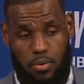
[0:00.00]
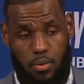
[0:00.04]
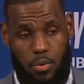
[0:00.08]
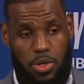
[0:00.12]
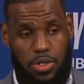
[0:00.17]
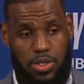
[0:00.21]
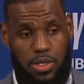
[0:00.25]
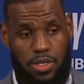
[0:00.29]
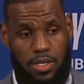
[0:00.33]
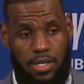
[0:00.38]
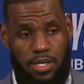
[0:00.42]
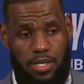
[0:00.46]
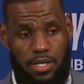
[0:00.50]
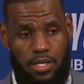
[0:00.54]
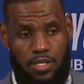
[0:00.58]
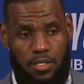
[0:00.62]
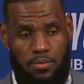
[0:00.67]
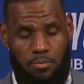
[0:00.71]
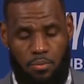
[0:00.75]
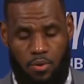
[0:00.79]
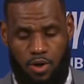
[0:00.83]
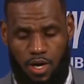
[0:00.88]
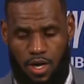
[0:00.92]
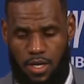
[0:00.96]
eating his
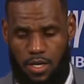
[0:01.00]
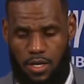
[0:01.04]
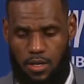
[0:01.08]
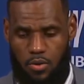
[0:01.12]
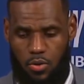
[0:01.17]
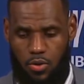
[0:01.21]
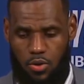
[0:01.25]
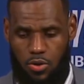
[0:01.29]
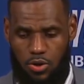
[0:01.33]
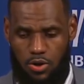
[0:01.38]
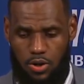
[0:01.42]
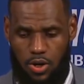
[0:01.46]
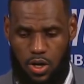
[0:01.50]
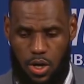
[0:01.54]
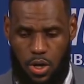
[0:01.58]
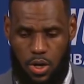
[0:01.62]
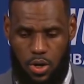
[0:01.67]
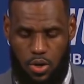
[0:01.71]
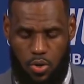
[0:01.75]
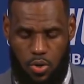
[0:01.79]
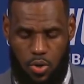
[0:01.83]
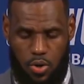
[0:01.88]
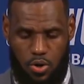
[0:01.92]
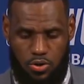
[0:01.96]
bread
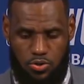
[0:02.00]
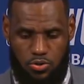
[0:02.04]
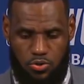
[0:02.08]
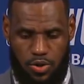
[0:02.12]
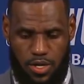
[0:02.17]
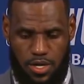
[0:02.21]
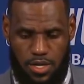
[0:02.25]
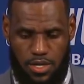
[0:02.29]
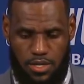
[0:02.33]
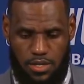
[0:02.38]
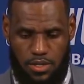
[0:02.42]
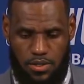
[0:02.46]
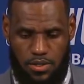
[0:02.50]
or drinking his